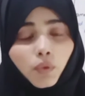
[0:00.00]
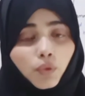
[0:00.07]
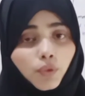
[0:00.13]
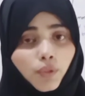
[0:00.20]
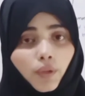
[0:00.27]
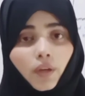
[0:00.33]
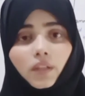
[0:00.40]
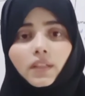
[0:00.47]
who
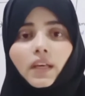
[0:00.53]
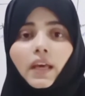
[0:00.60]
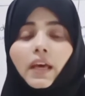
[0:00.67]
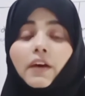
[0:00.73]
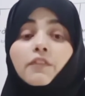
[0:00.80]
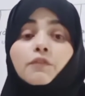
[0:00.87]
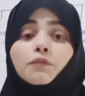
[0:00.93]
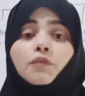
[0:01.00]
do not
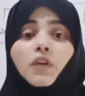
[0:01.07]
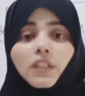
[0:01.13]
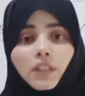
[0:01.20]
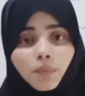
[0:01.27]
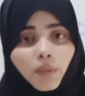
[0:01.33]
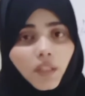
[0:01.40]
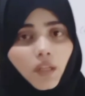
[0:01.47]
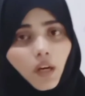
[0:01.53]
have
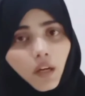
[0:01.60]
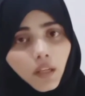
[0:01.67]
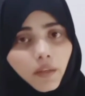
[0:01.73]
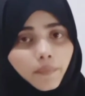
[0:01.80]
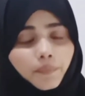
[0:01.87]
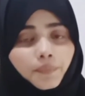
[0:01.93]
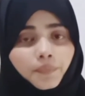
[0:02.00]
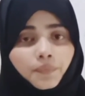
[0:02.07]
vertebral
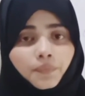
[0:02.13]
column.